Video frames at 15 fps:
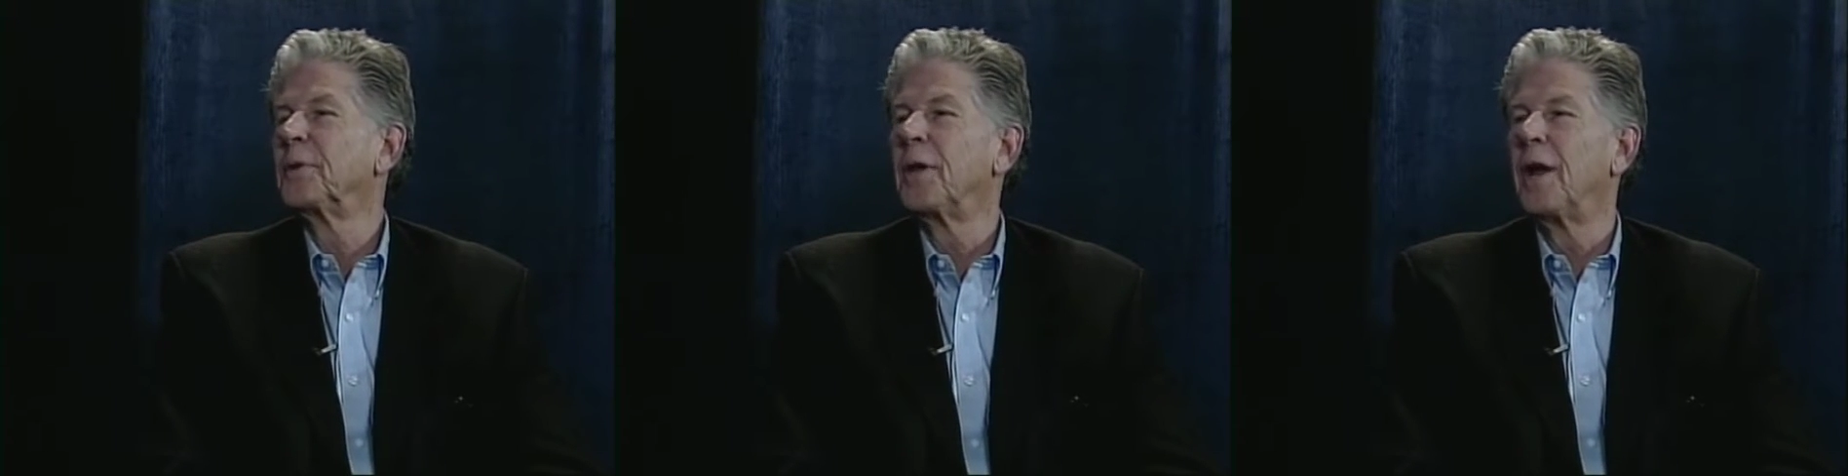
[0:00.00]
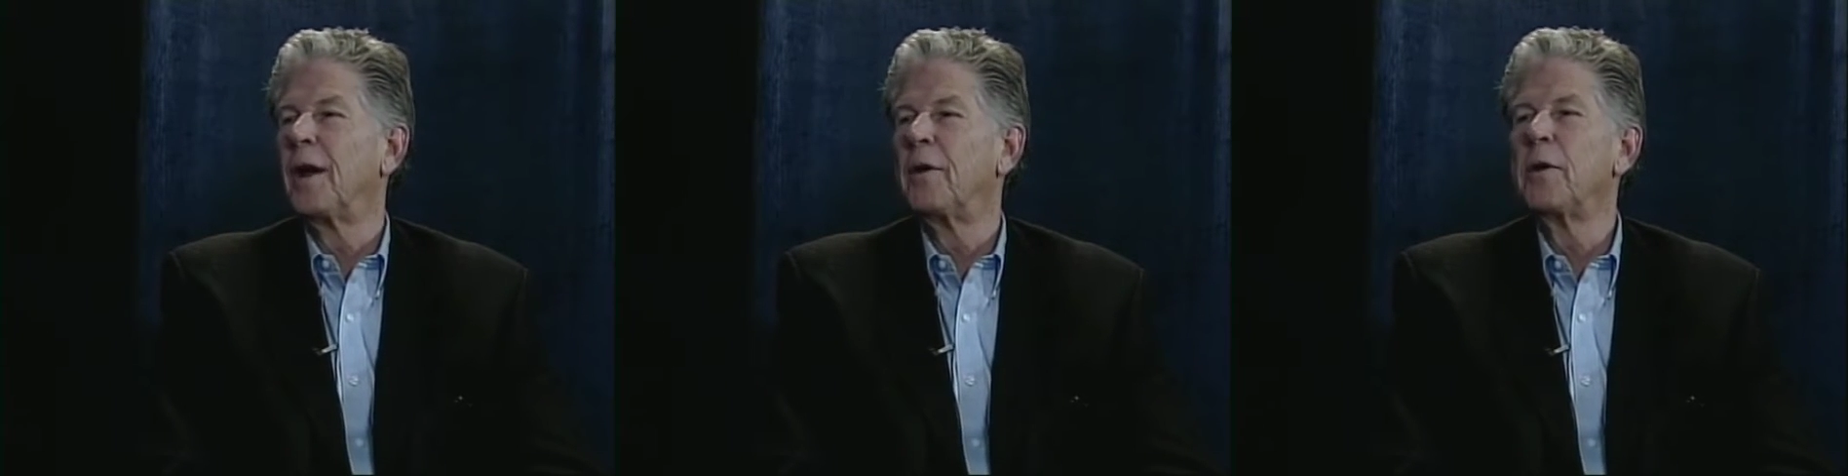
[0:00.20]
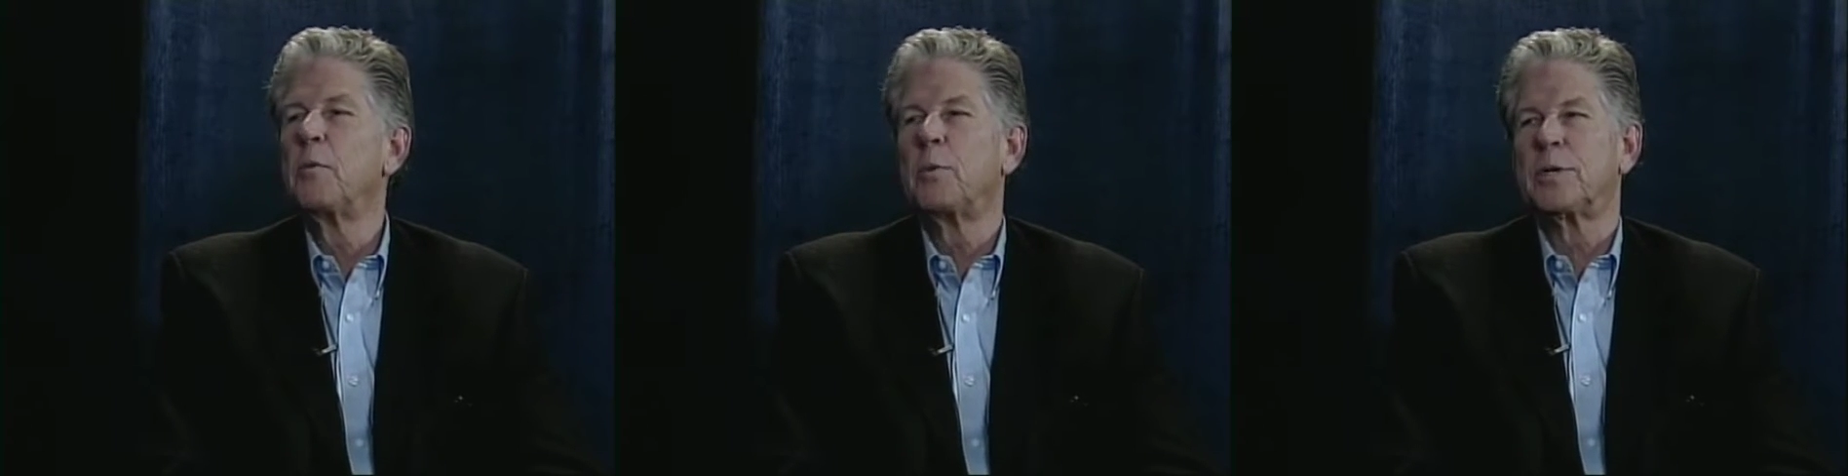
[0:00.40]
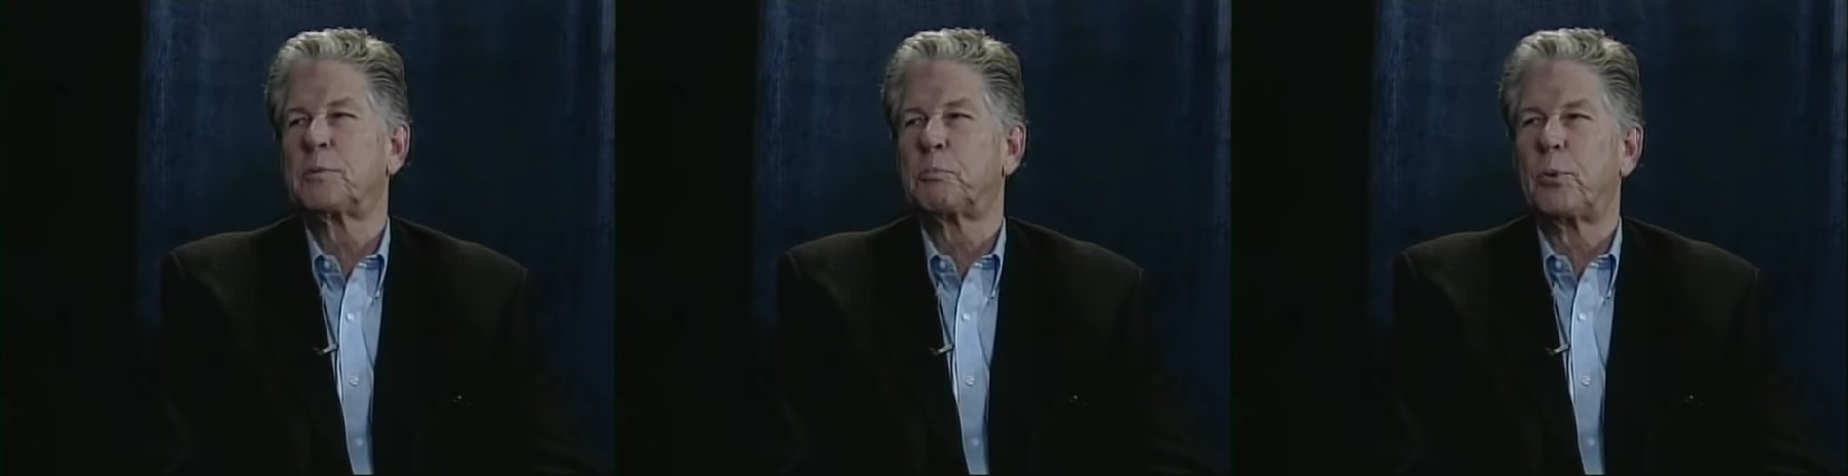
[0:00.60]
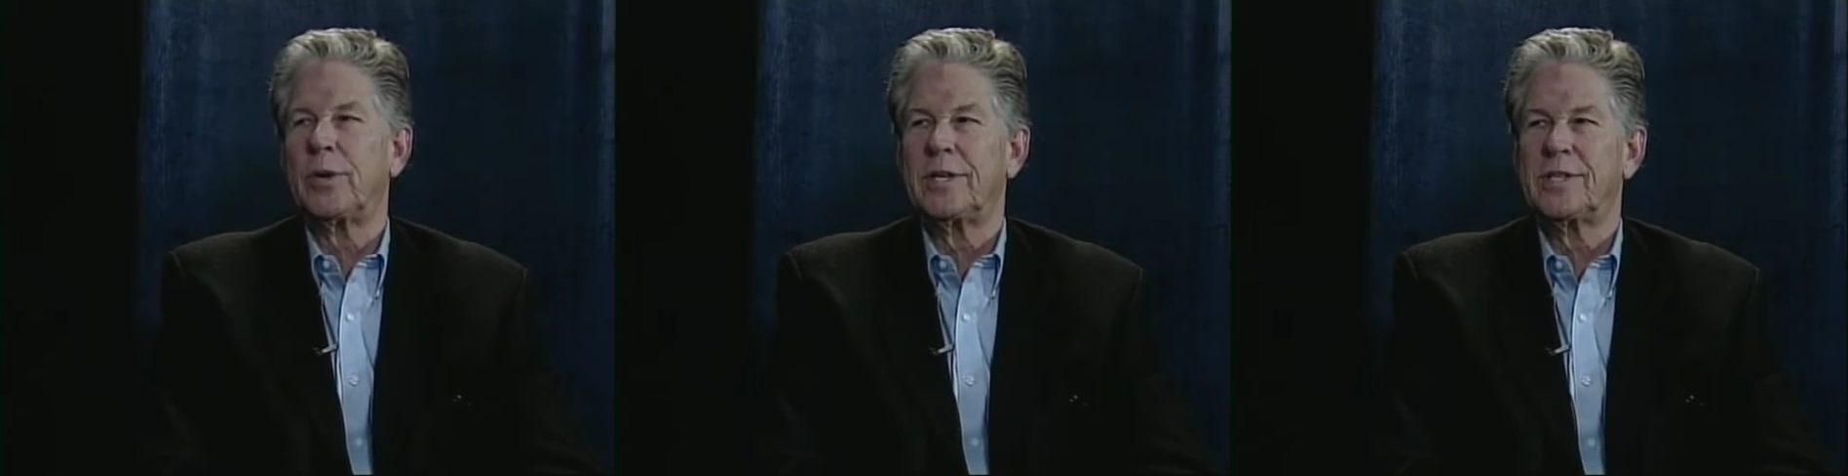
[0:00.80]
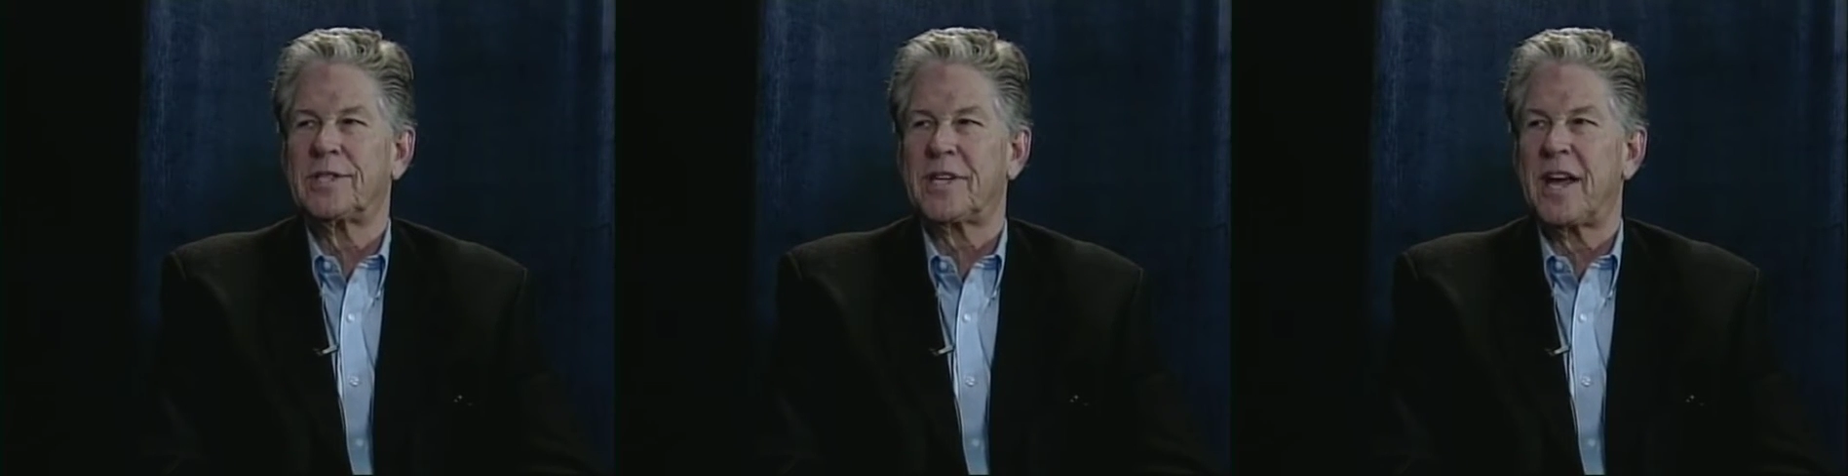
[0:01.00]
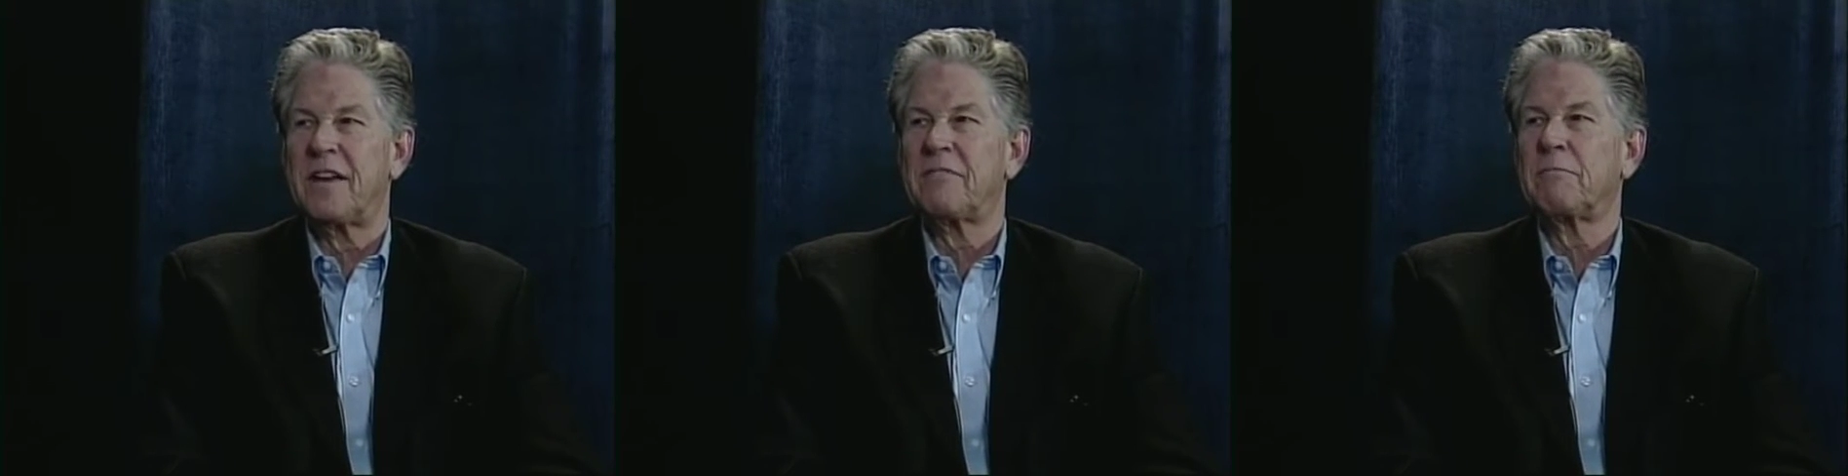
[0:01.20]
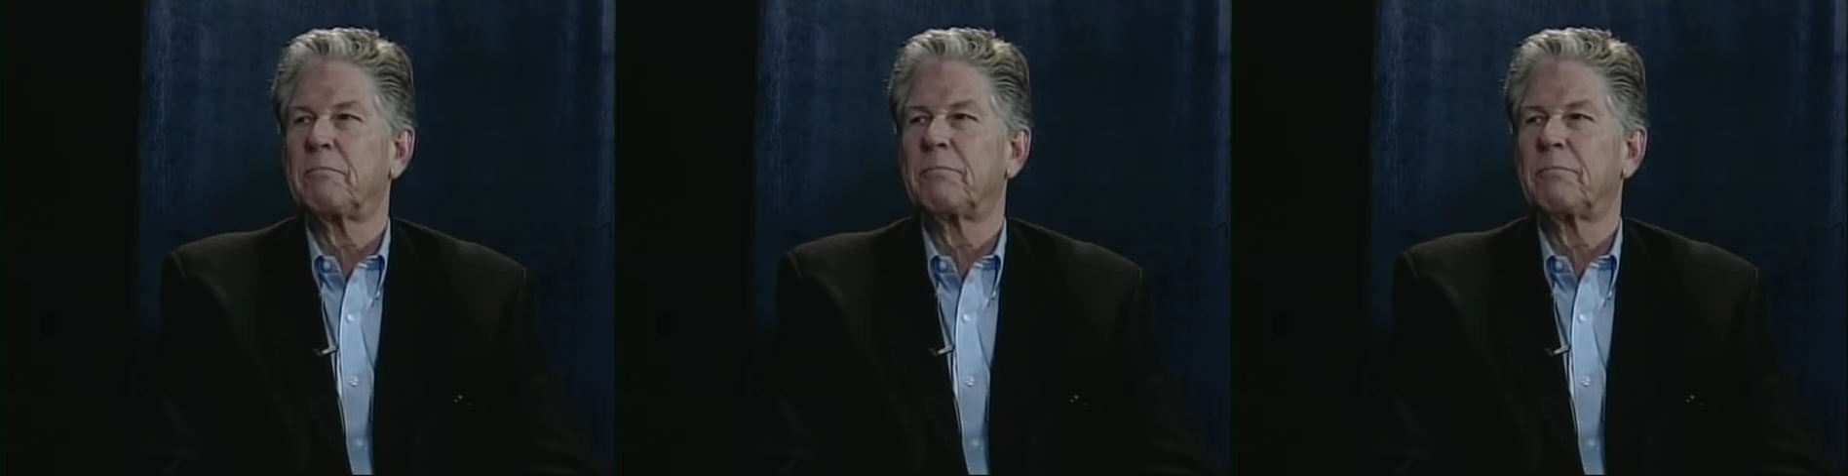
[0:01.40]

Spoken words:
it was pretty safe,